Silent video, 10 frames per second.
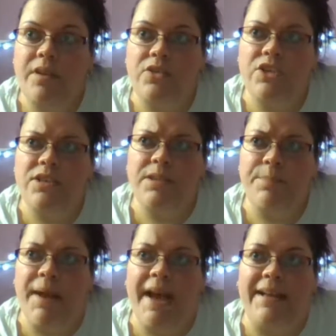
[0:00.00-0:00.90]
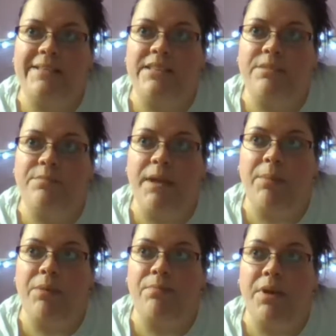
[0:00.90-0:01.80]
just the past
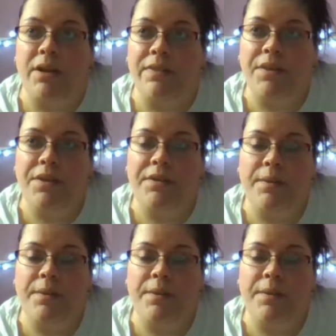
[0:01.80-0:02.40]
maybe month,